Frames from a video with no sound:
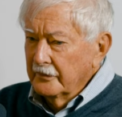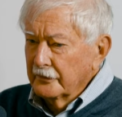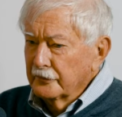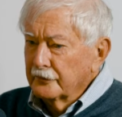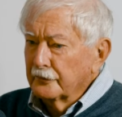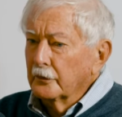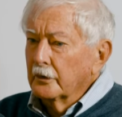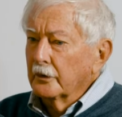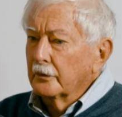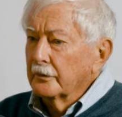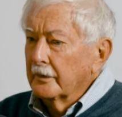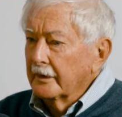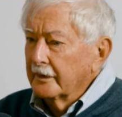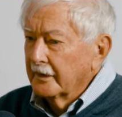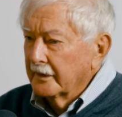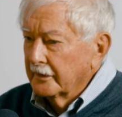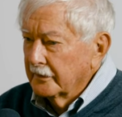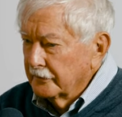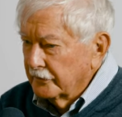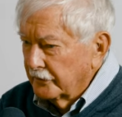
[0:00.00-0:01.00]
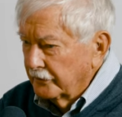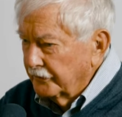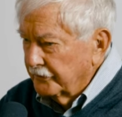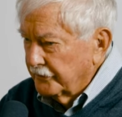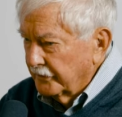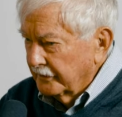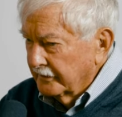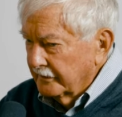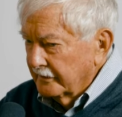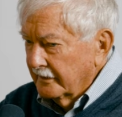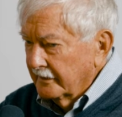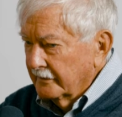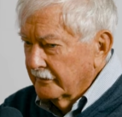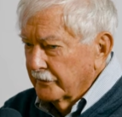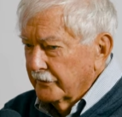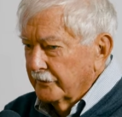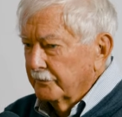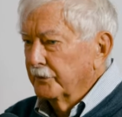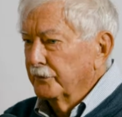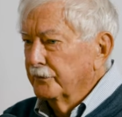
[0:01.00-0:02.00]
the soil ran out of nutrient, and
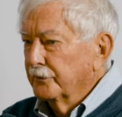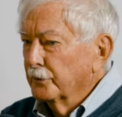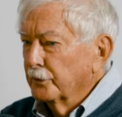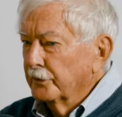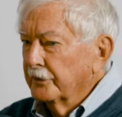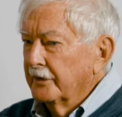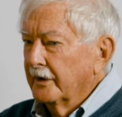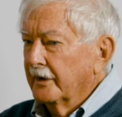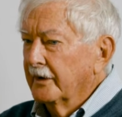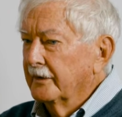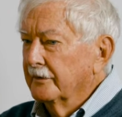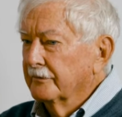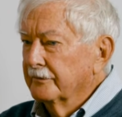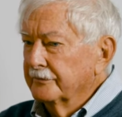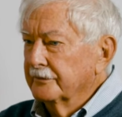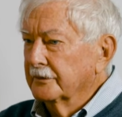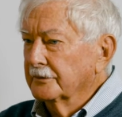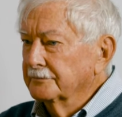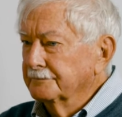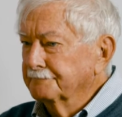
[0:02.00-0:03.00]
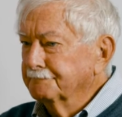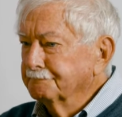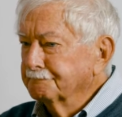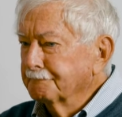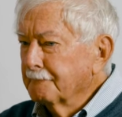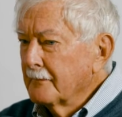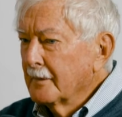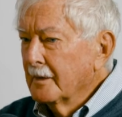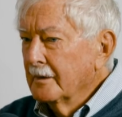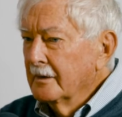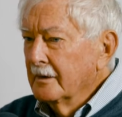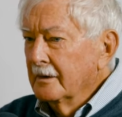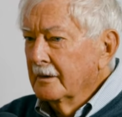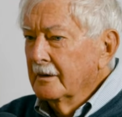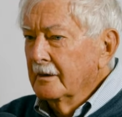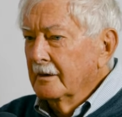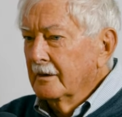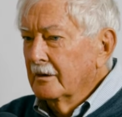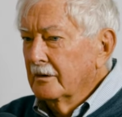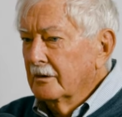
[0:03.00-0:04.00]
it was before the day of um,
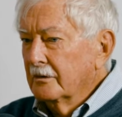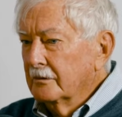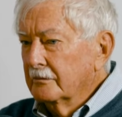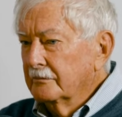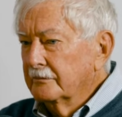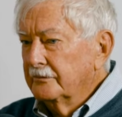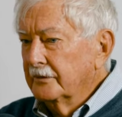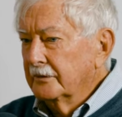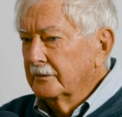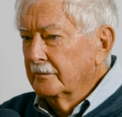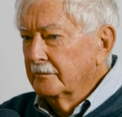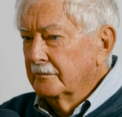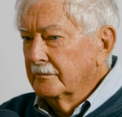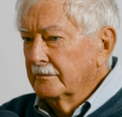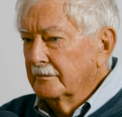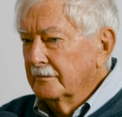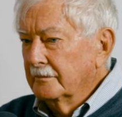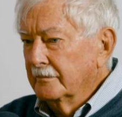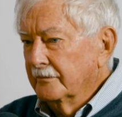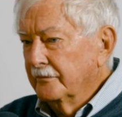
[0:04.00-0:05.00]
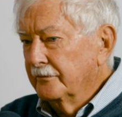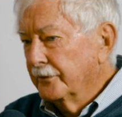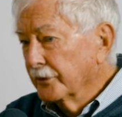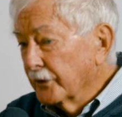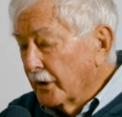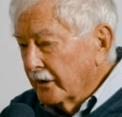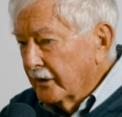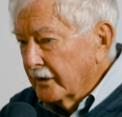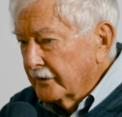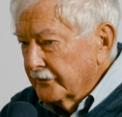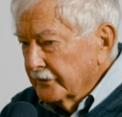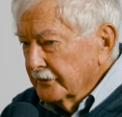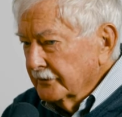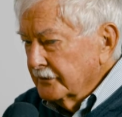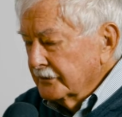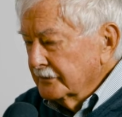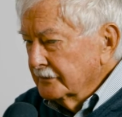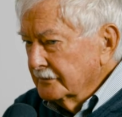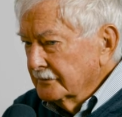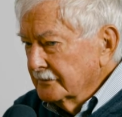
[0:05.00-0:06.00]
of um,
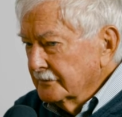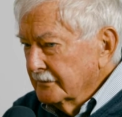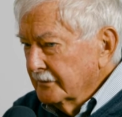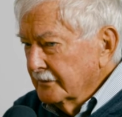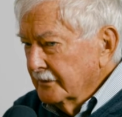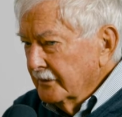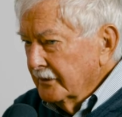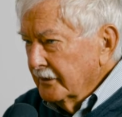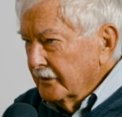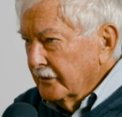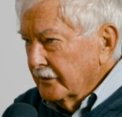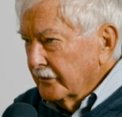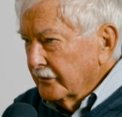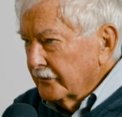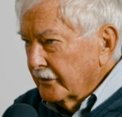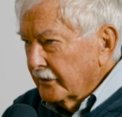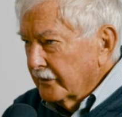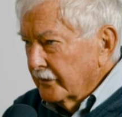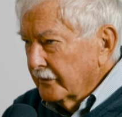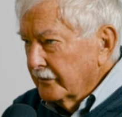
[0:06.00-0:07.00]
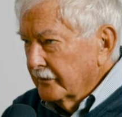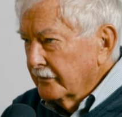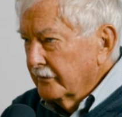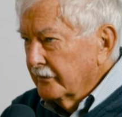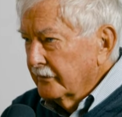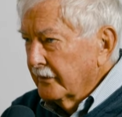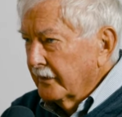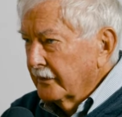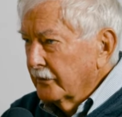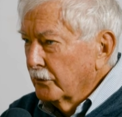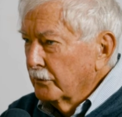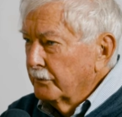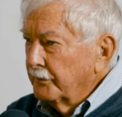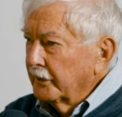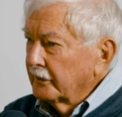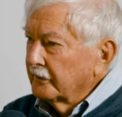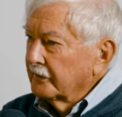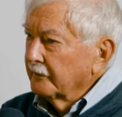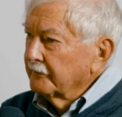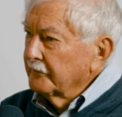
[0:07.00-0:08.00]
fertilizers. So they all
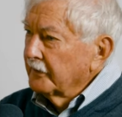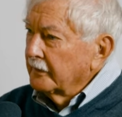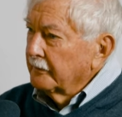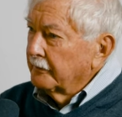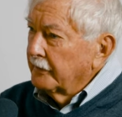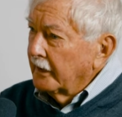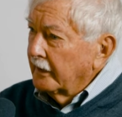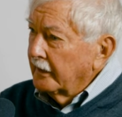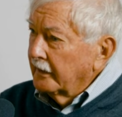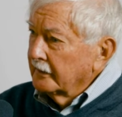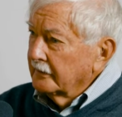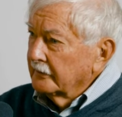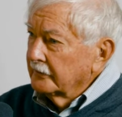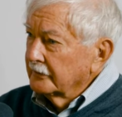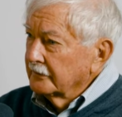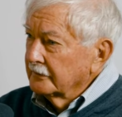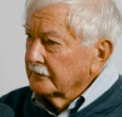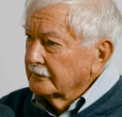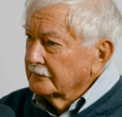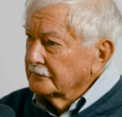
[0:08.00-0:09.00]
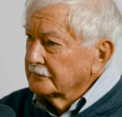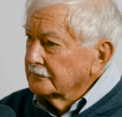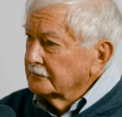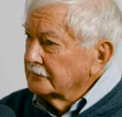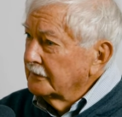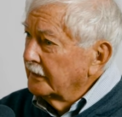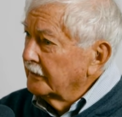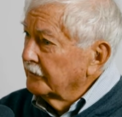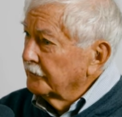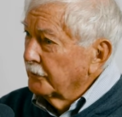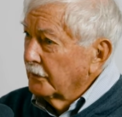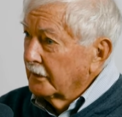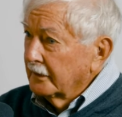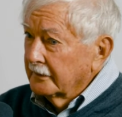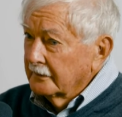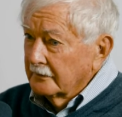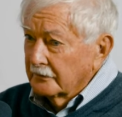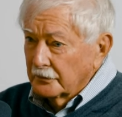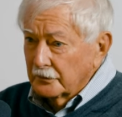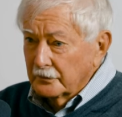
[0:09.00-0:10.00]
picked up their bags, and as
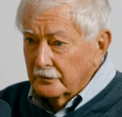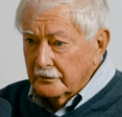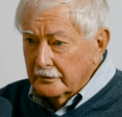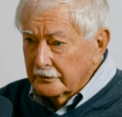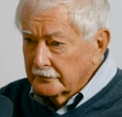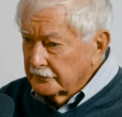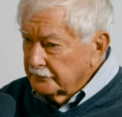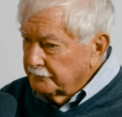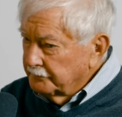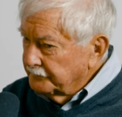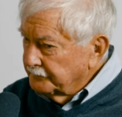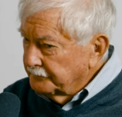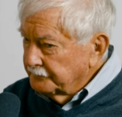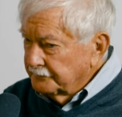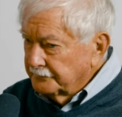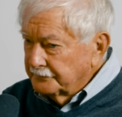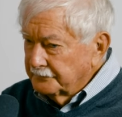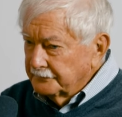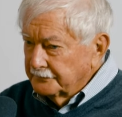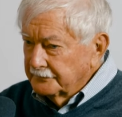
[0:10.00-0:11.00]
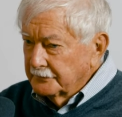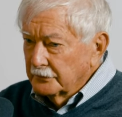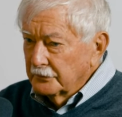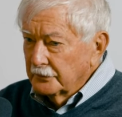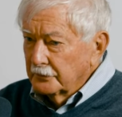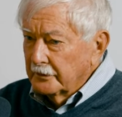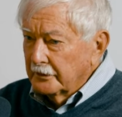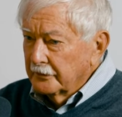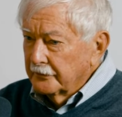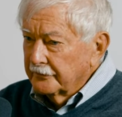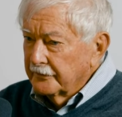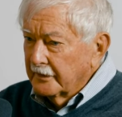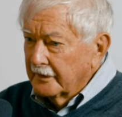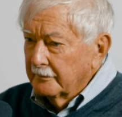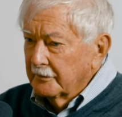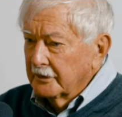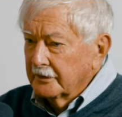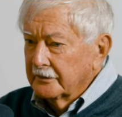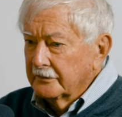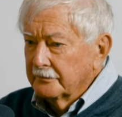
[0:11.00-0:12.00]
one, all those all those
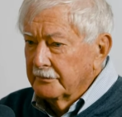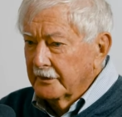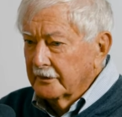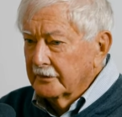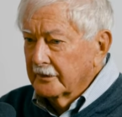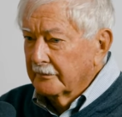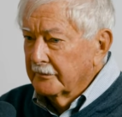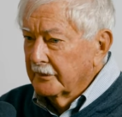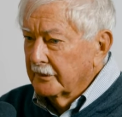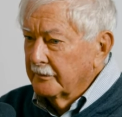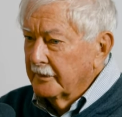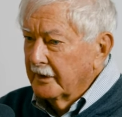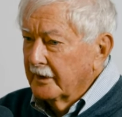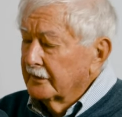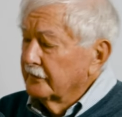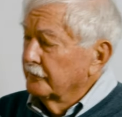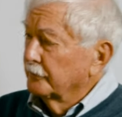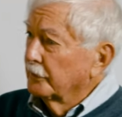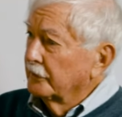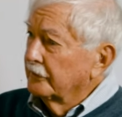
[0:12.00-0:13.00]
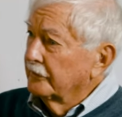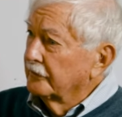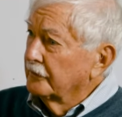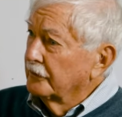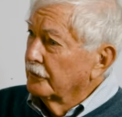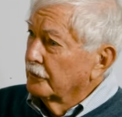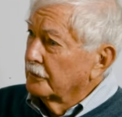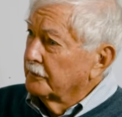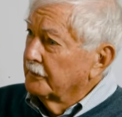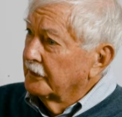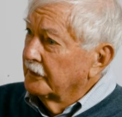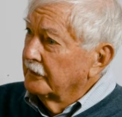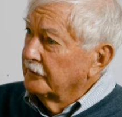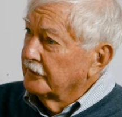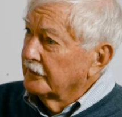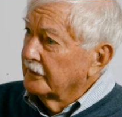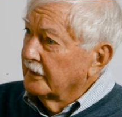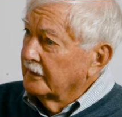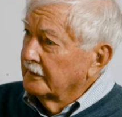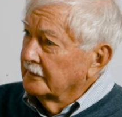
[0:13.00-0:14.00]
families picked up their bags and went to the Yorke
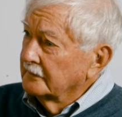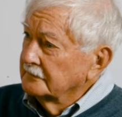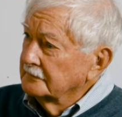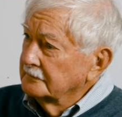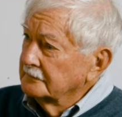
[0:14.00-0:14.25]
Peninsula.